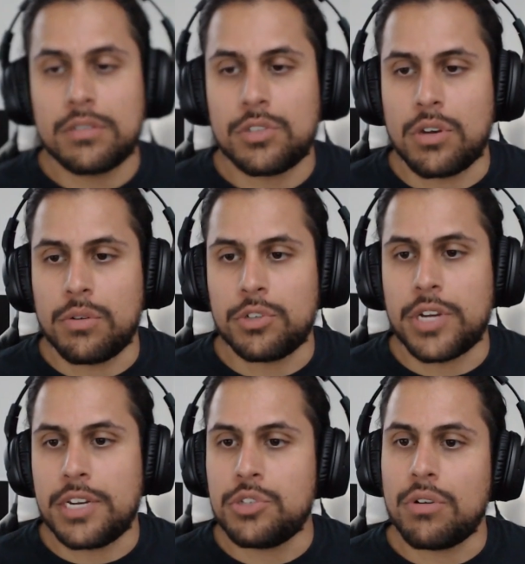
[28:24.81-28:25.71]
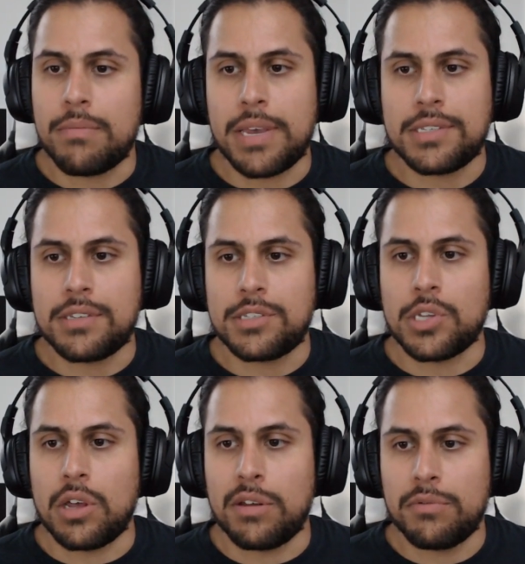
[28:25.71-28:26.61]
So we're trying to do our best to
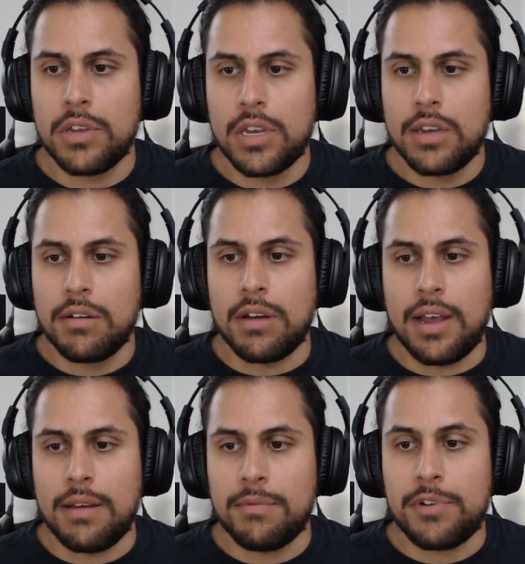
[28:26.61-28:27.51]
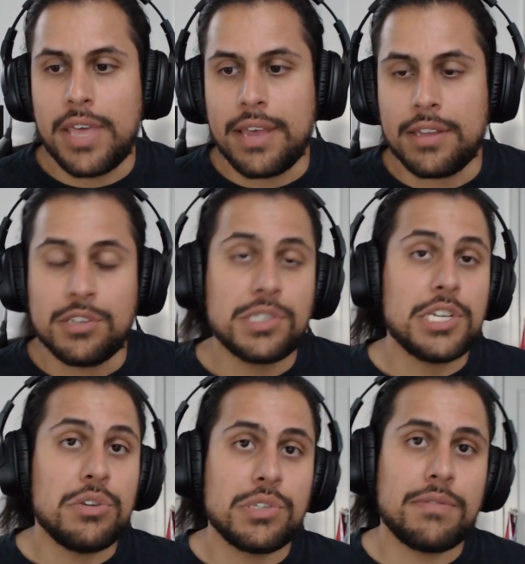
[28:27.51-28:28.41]
solve um, for that, and you'll see
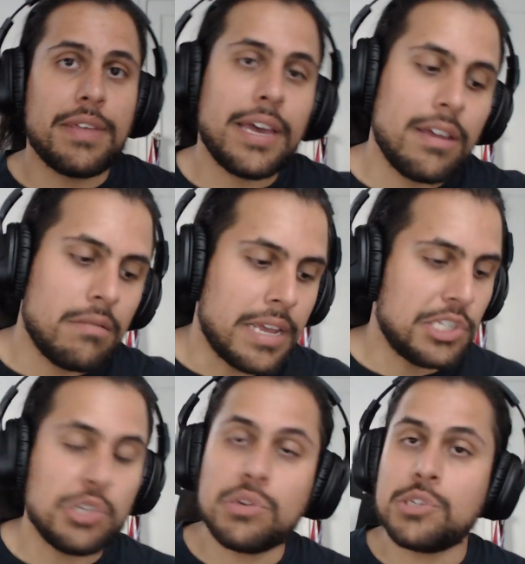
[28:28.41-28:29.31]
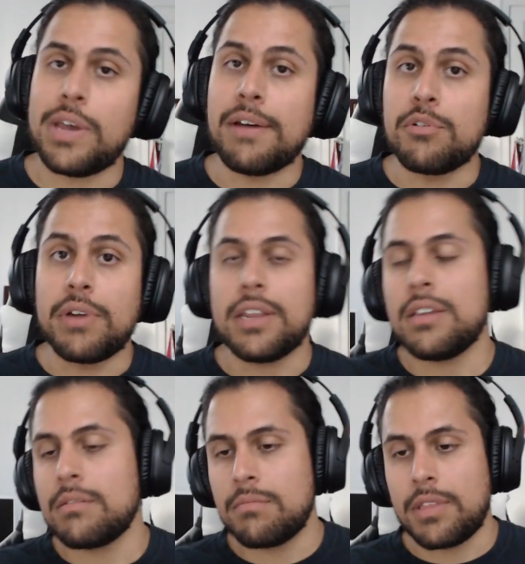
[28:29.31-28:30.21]
news of that as soon as we have it
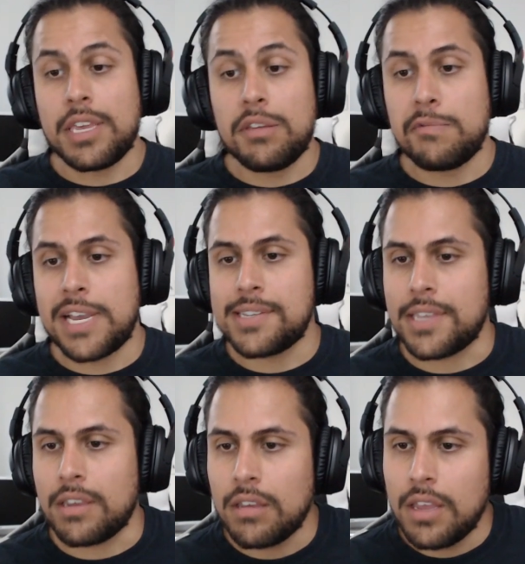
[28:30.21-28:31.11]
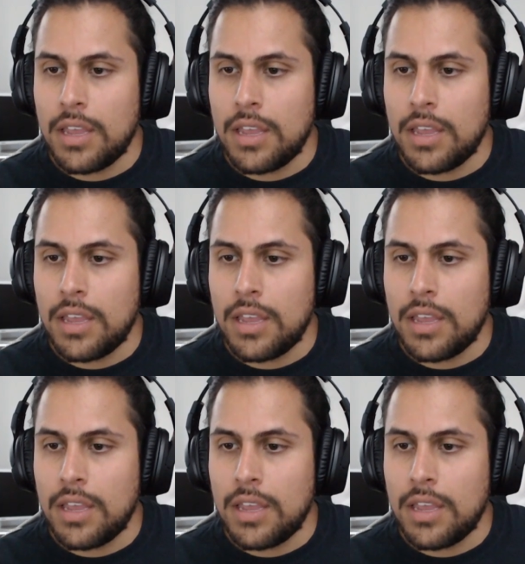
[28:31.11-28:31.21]
ready. But thank you for asking.